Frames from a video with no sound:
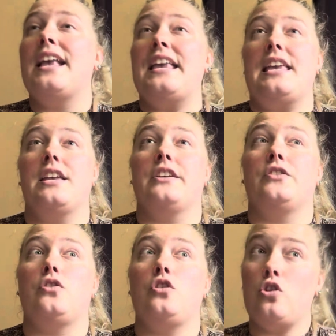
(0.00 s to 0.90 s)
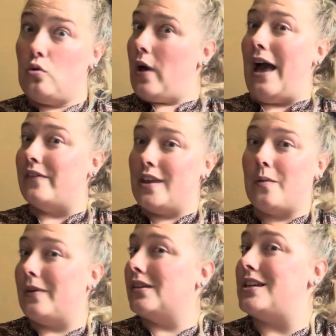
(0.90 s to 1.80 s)
is you having the
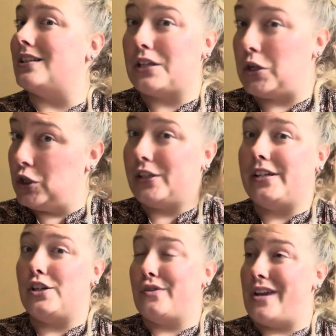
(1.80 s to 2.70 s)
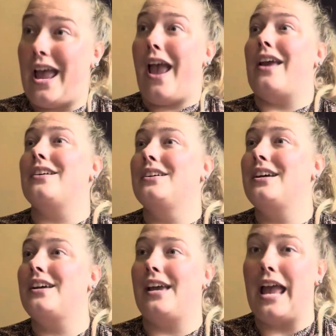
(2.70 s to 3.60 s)
ability to literally create
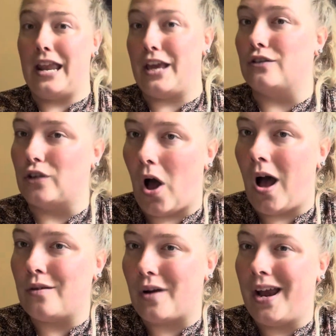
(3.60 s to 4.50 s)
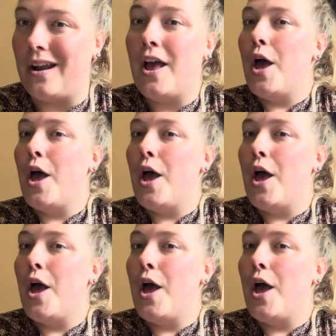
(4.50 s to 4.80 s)
any law, right?